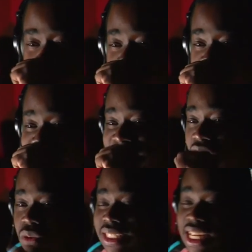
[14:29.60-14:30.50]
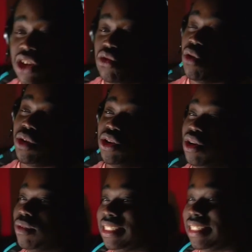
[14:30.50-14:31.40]
as I always say, you know
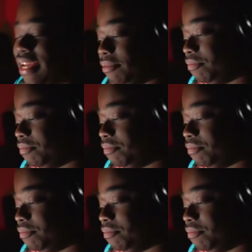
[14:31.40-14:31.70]
it's time.